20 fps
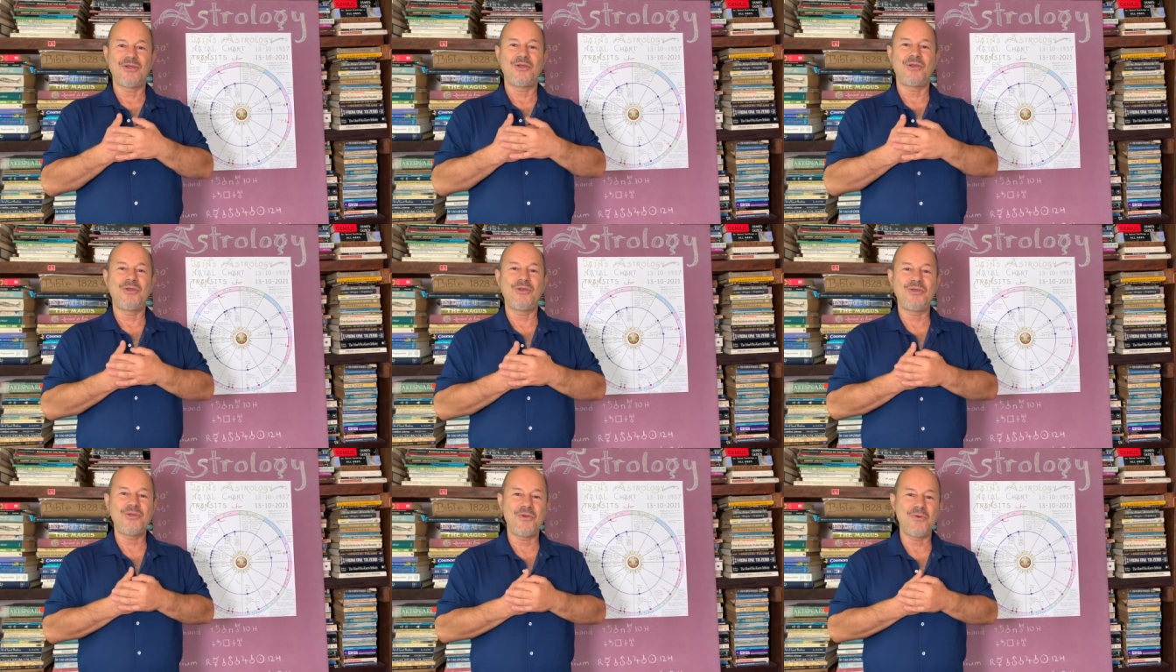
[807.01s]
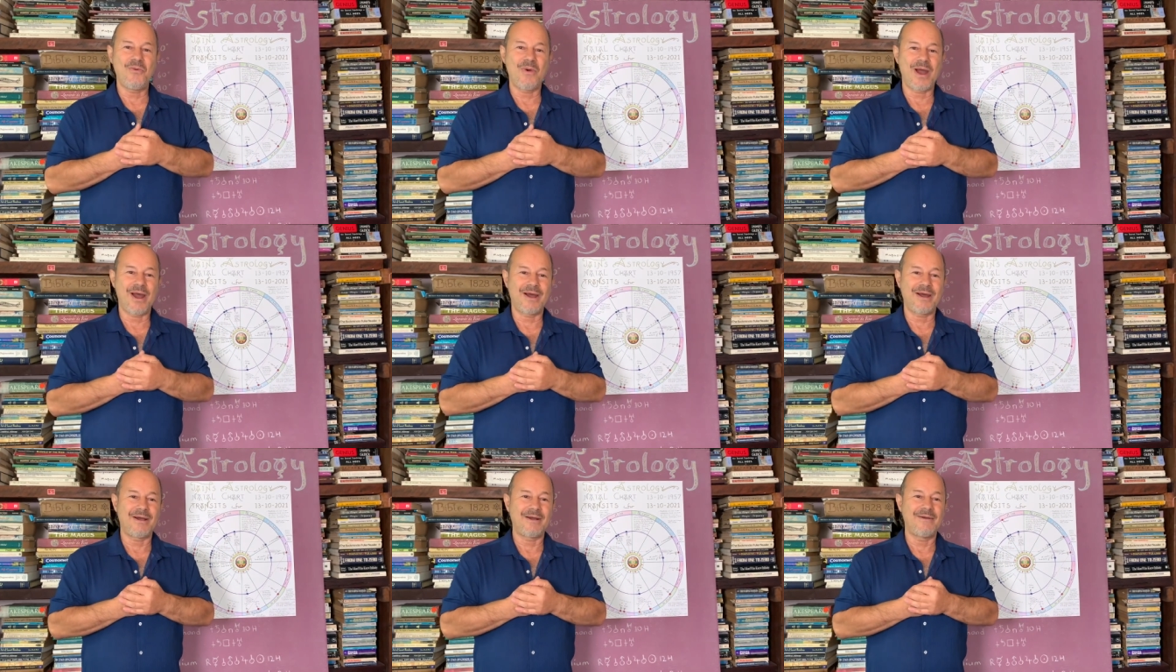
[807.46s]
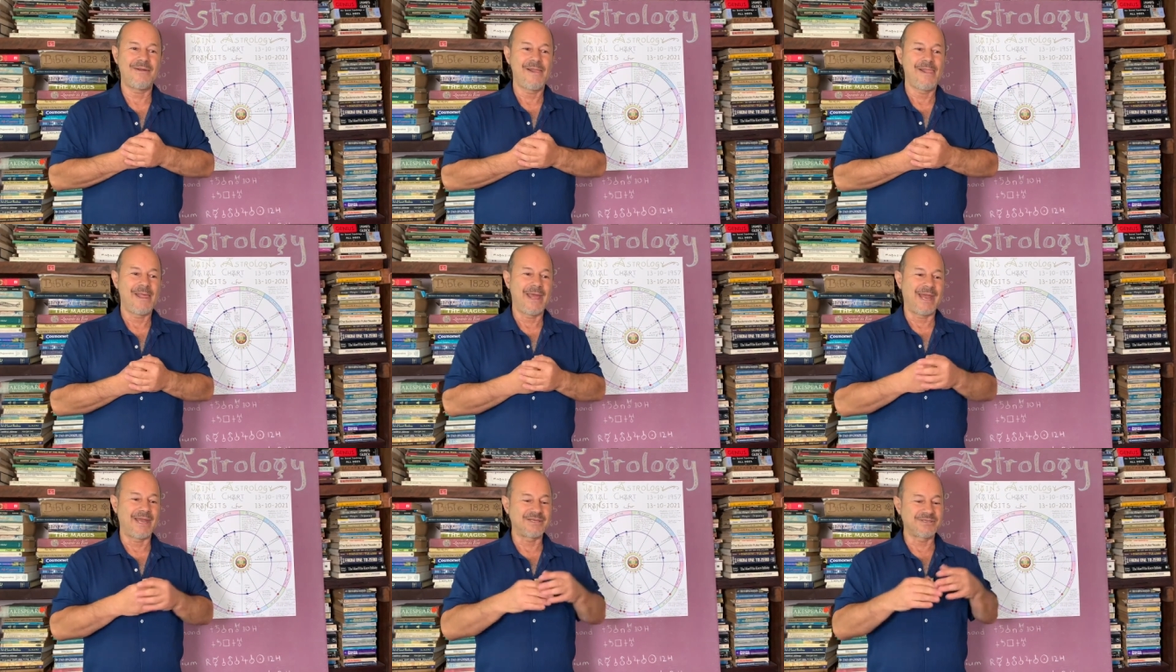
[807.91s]
who you are,
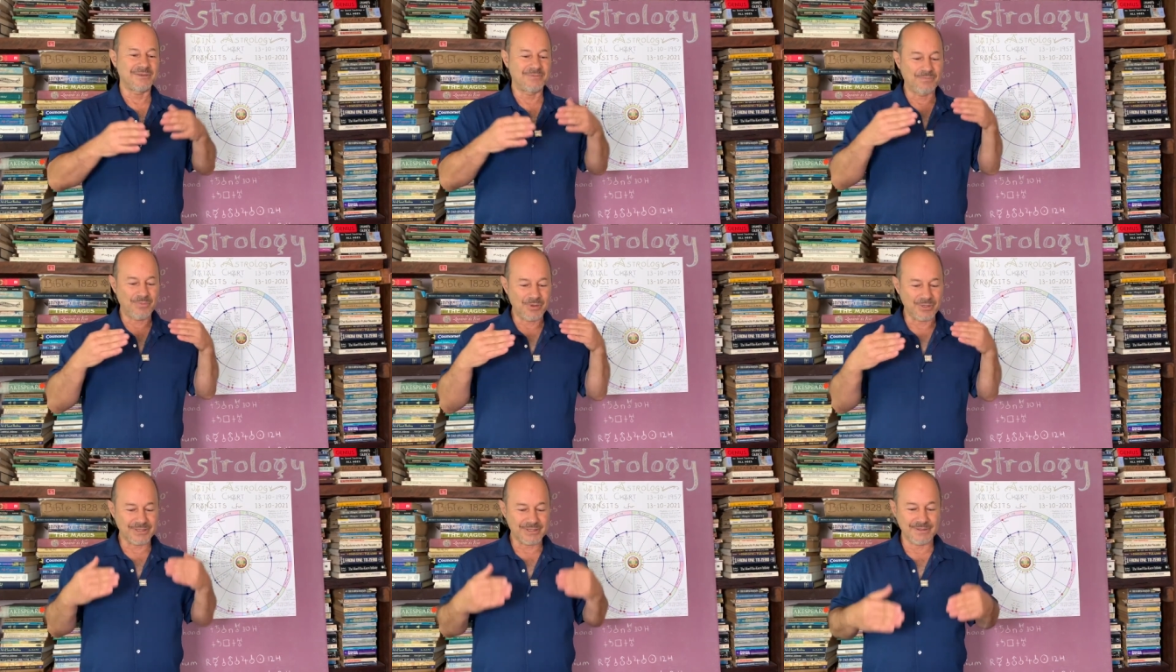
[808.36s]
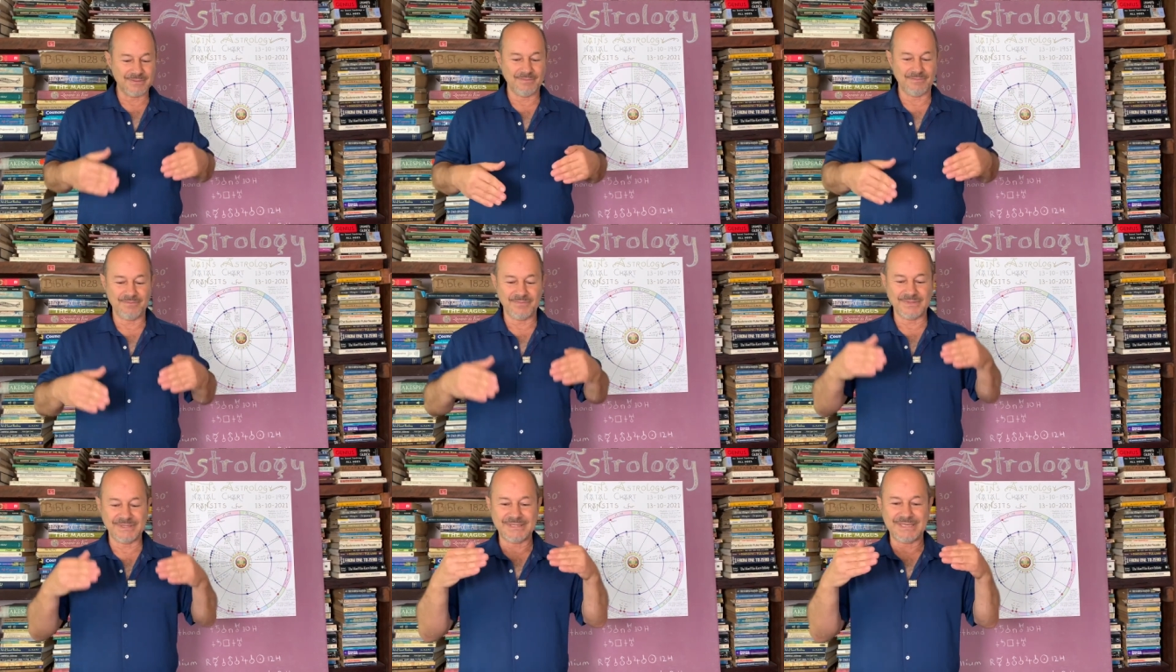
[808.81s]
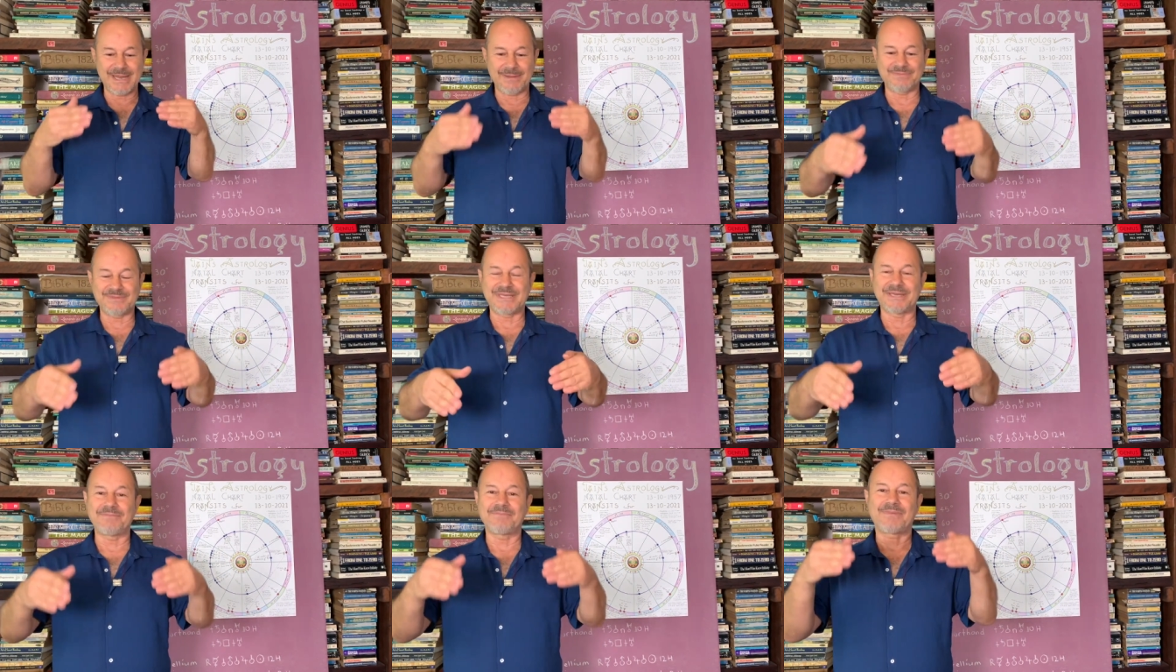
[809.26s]
and to put
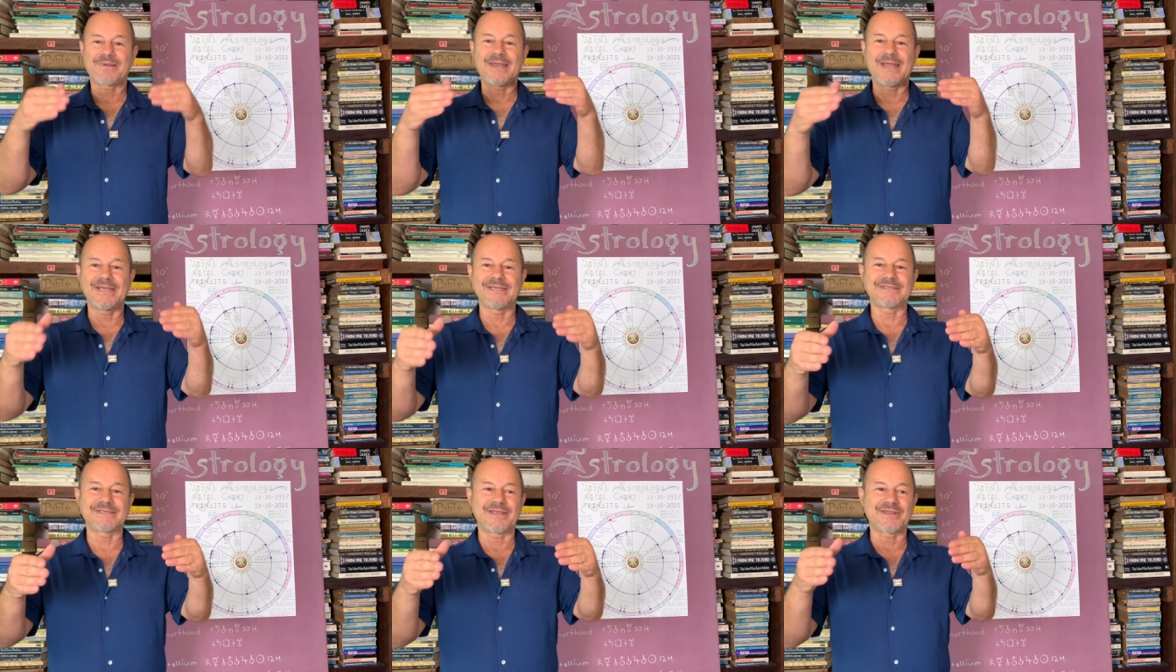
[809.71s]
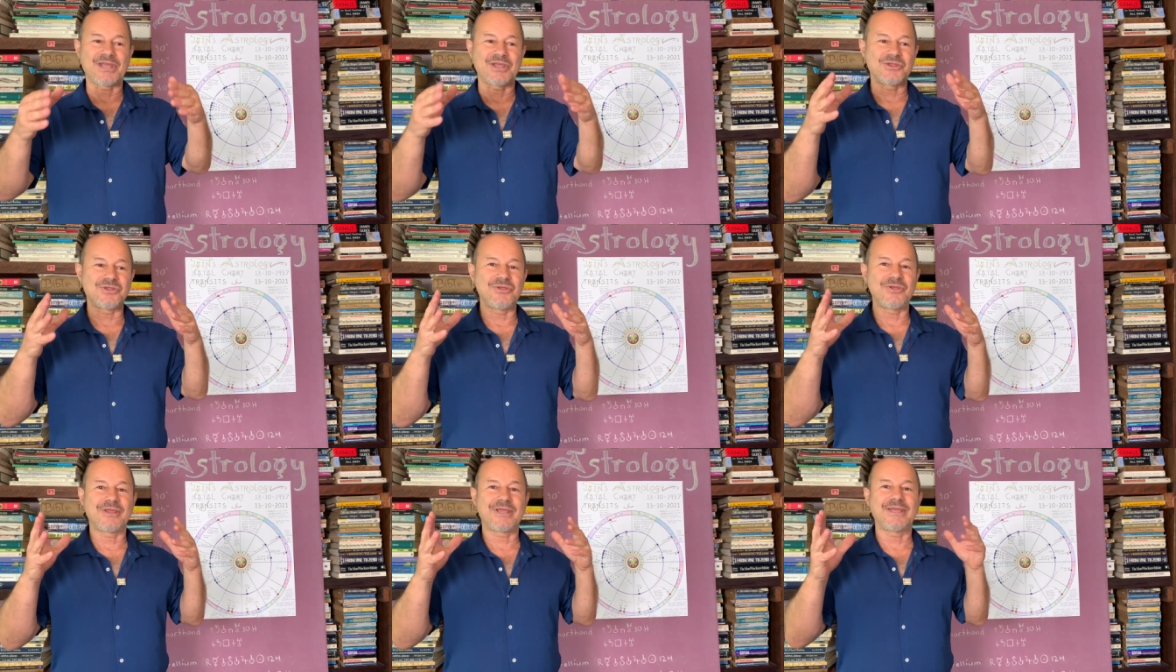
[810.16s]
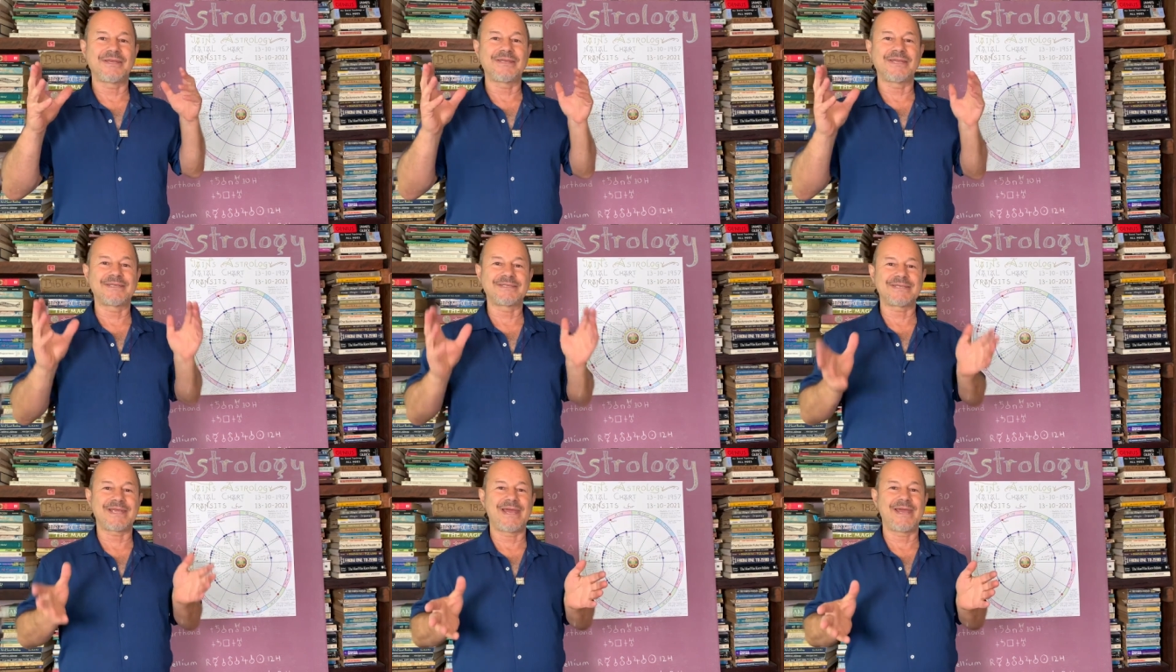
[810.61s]
steps in place so that you can
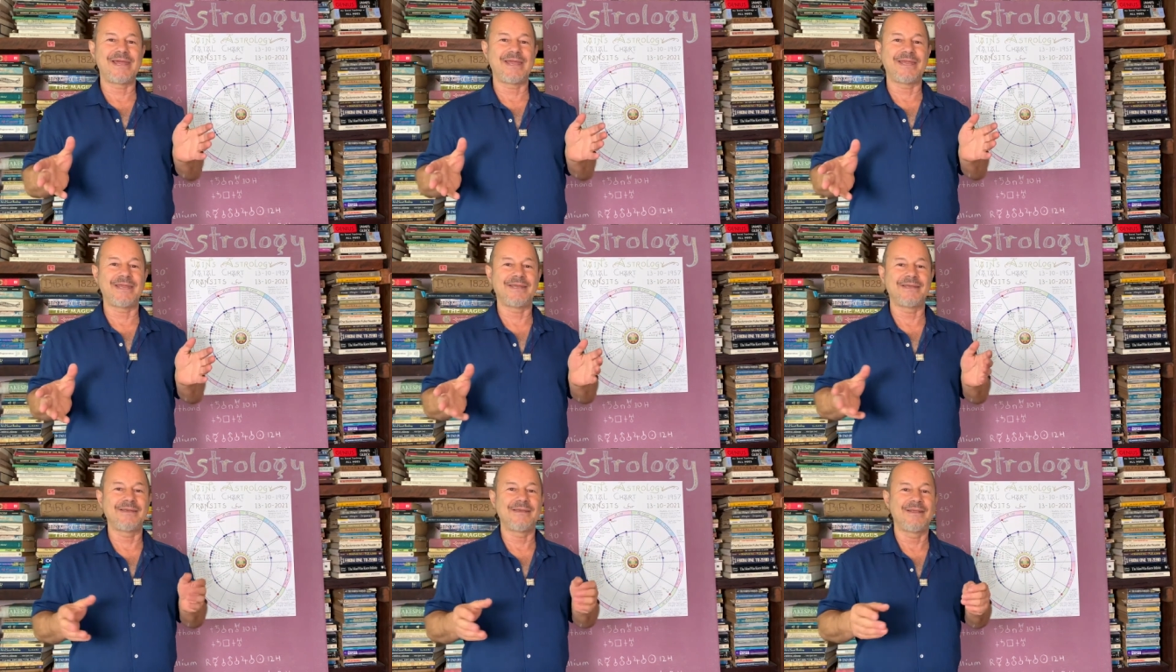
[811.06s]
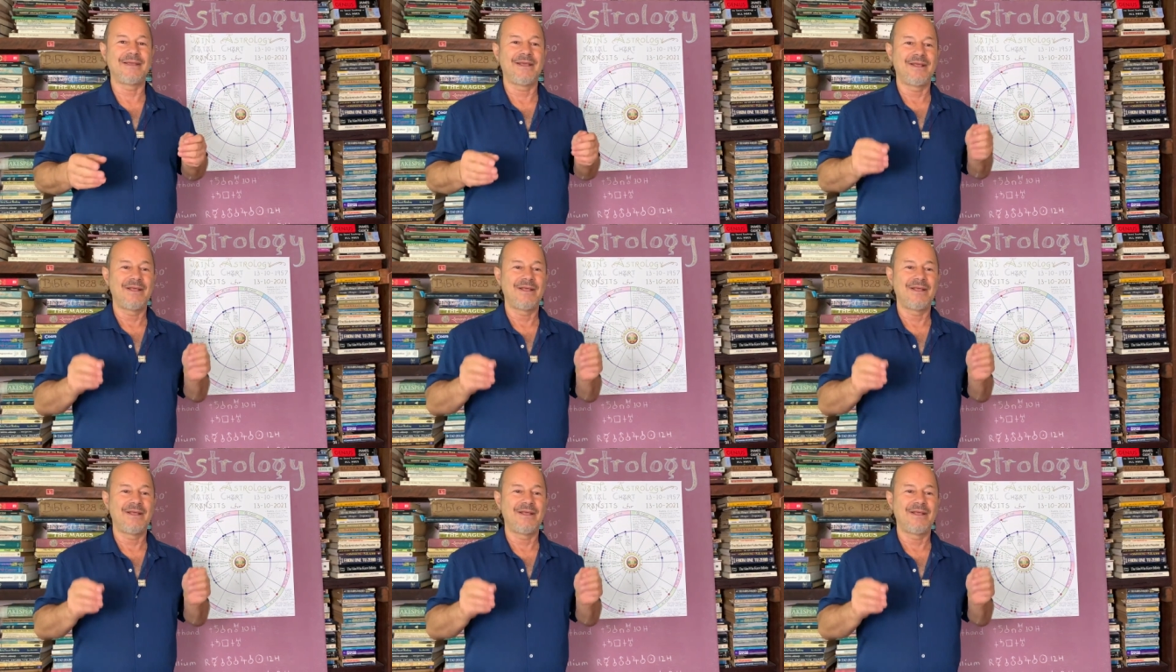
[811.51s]
attain